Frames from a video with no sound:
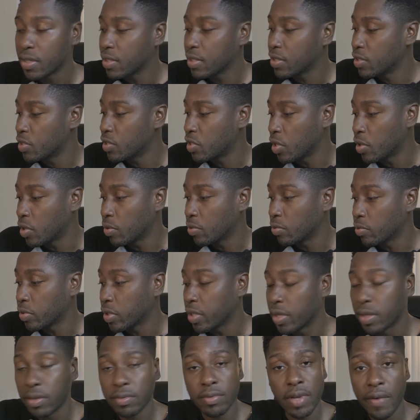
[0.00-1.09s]
So,
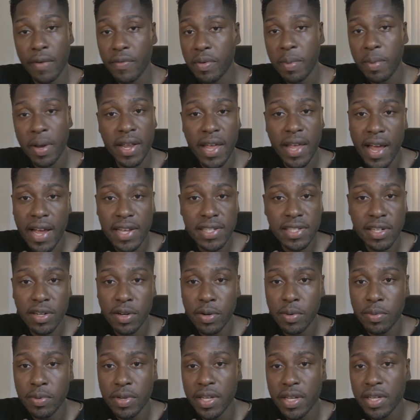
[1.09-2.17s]
everybody has their
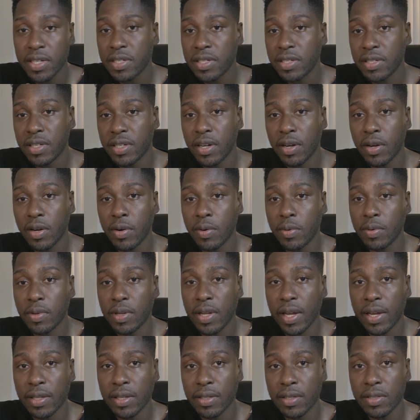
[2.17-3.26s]
own niche, their own
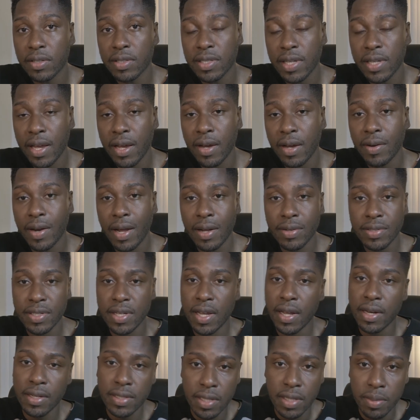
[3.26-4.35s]
like little sound
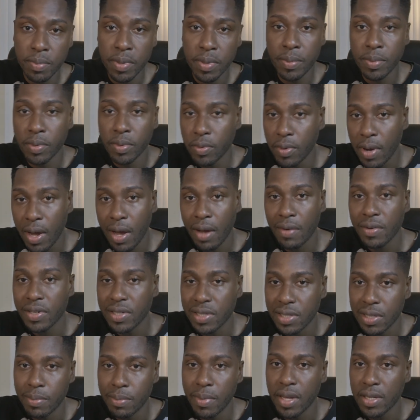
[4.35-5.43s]
outside of some people who
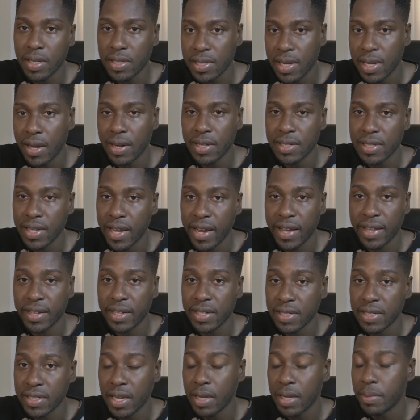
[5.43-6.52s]
obviously may sound exactly
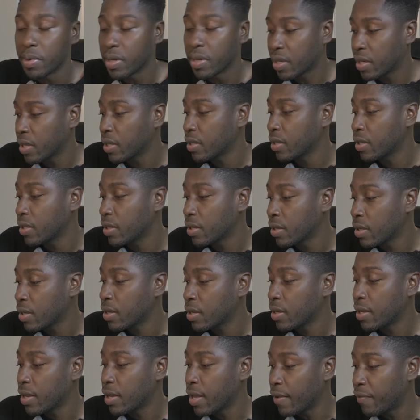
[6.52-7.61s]
the same. But Killy,
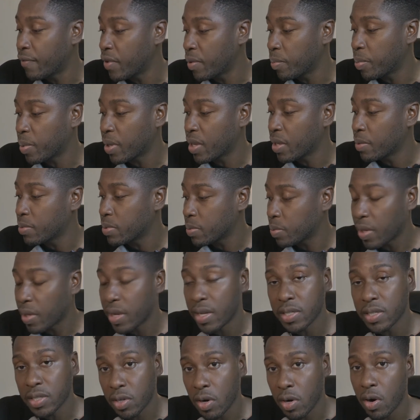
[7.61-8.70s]
if he keeps
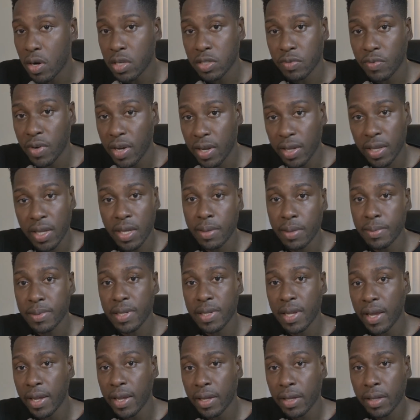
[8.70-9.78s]
playing his cards right and keeps
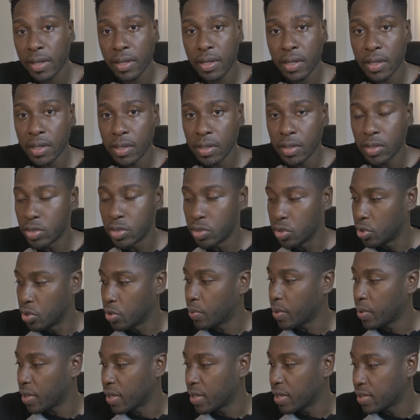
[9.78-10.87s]
like
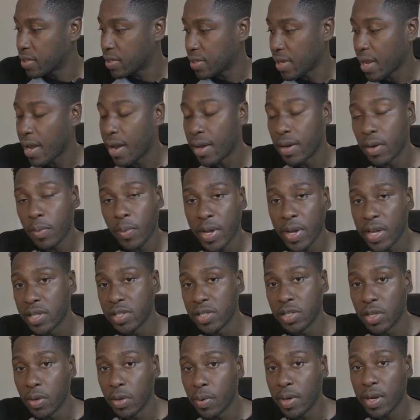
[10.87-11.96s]
doing his sound the way
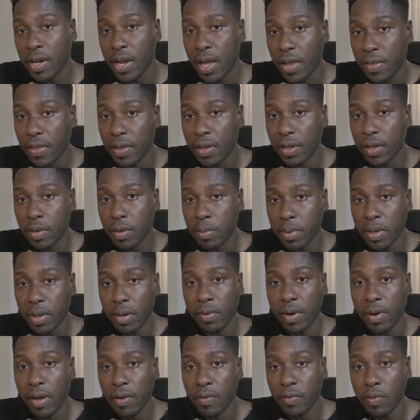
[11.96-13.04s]
he's doing it, I think he'll be
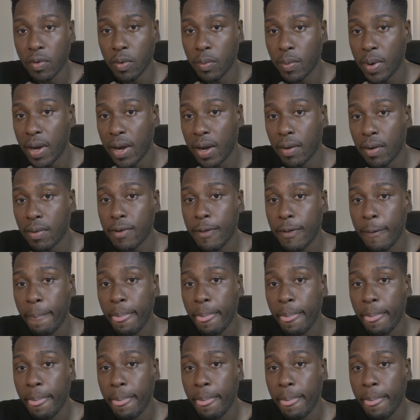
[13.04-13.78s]
around for a while.